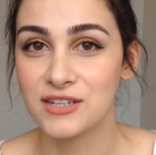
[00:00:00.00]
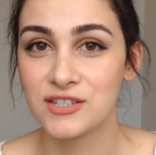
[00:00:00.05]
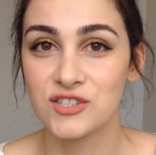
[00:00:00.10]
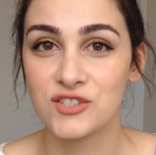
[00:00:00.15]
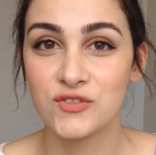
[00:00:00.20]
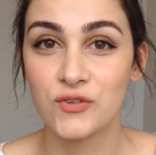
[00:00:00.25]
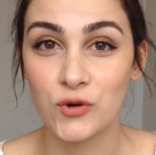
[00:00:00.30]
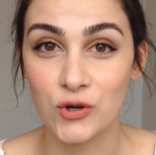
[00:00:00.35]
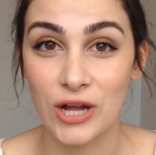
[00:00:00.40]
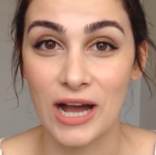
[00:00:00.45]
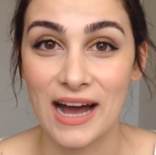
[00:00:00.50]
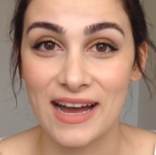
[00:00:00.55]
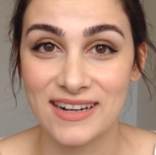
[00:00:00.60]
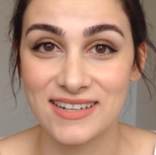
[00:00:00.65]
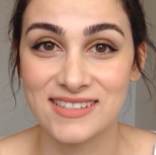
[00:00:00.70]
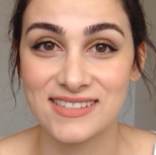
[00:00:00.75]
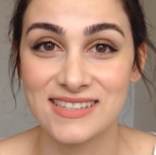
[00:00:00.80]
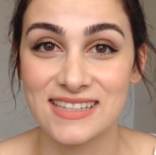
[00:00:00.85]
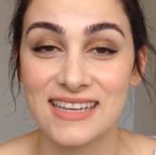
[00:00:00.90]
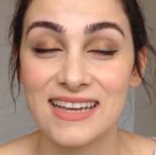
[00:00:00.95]

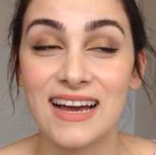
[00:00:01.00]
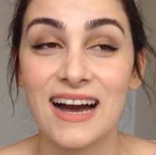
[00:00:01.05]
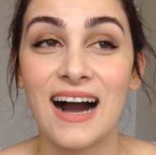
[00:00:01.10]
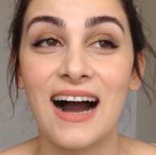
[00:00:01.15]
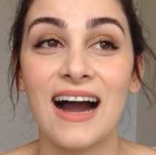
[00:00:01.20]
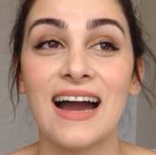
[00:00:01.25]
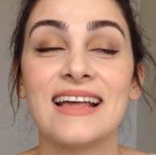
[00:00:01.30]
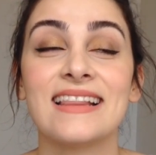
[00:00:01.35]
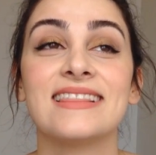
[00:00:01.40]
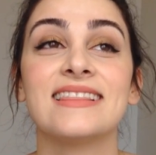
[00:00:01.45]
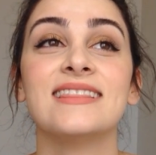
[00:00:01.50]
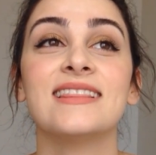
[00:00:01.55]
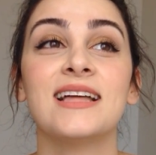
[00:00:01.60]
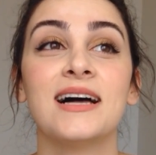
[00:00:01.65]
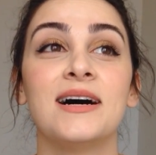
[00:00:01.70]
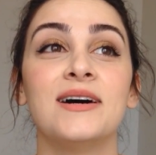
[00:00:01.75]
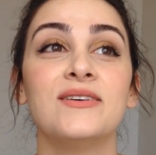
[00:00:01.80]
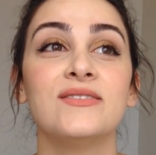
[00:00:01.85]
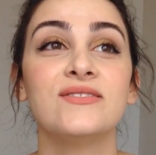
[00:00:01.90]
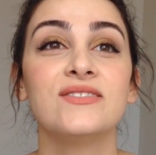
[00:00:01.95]
Sfogarsi, I
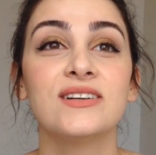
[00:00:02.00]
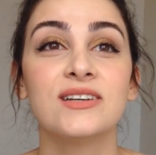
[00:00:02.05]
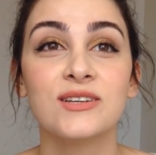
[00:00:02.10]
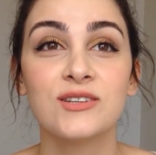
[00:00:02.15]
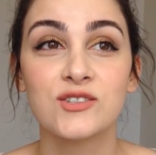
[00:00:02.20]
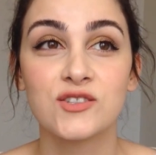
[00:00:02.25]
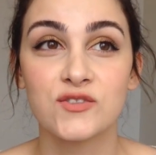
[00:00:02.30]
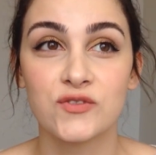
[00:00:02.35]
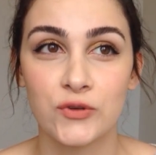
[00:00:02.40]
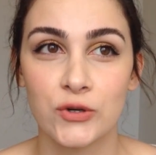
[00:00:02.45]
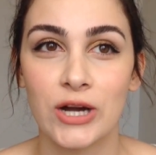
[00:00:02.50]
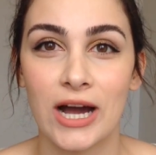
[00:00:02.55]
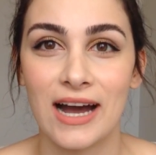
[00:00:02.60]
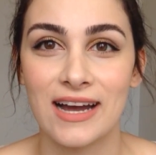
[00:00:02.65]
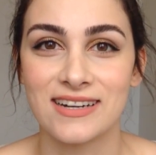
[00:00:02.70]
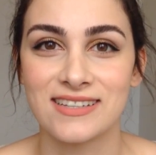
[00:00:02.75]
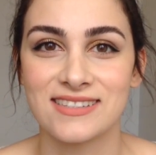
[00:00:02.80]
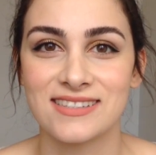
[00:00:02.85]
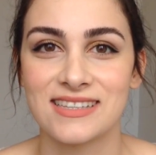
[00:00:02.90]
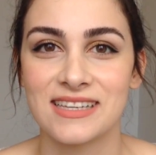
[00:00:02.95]
love
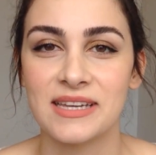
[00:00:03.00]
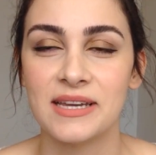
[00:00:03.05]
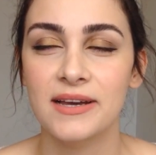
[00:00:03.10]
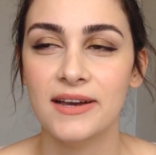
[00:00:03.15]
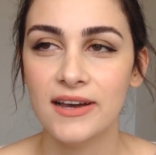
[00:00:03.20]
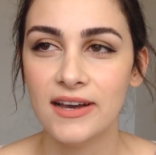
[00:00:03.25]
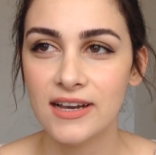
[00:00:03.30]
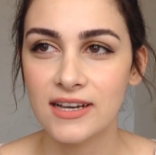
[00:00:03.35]
sfogarsi.